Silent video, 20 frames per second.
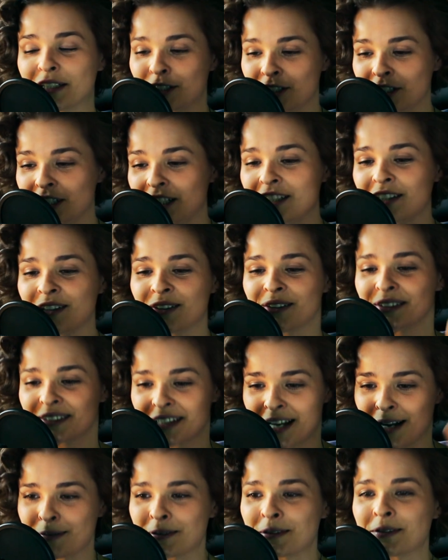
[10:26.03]
She knows
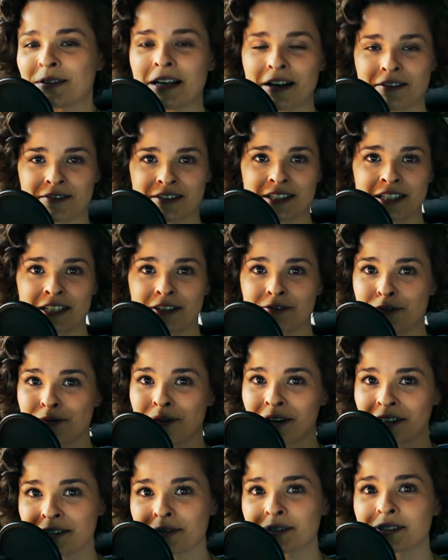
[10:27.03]
absolutely everything. If you
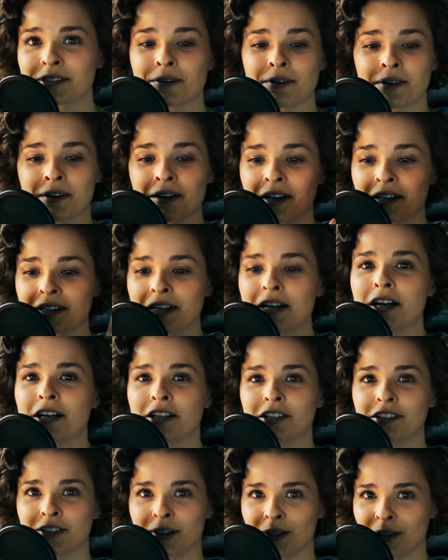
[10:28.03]
want to know what's going on,
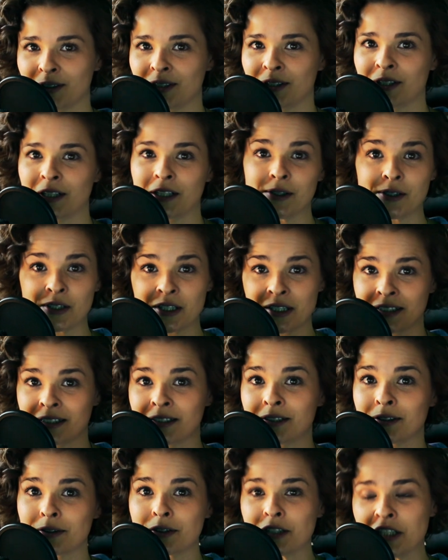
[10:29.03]
you talk to her. If she
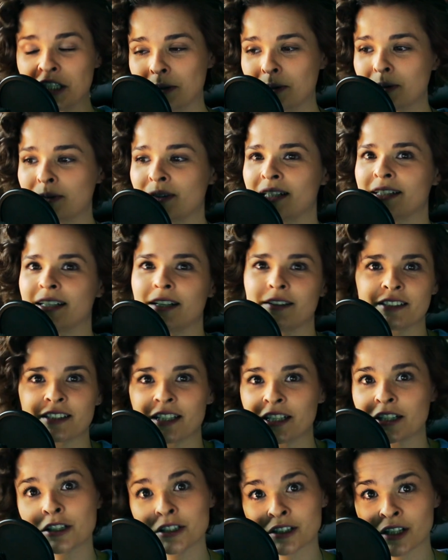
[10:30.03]
doesn't know, she will find out. It's
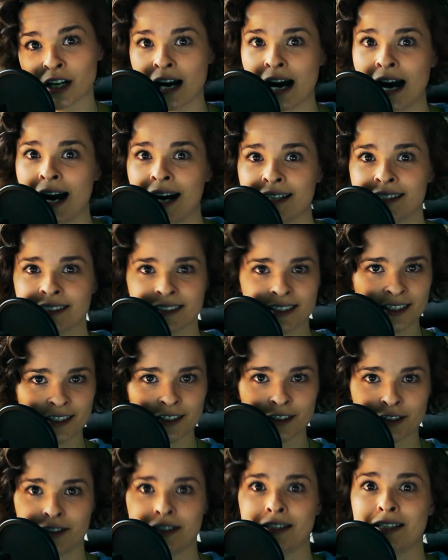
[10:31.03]
like she's got eyes and
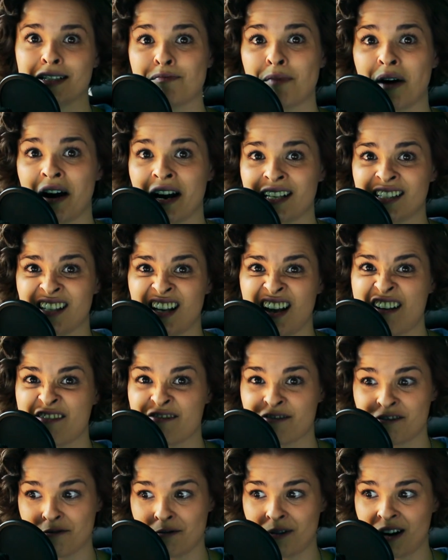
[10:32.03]
ears and spies
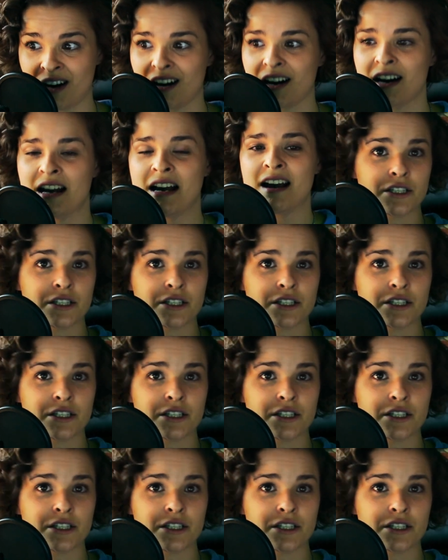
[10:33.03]
everywhere.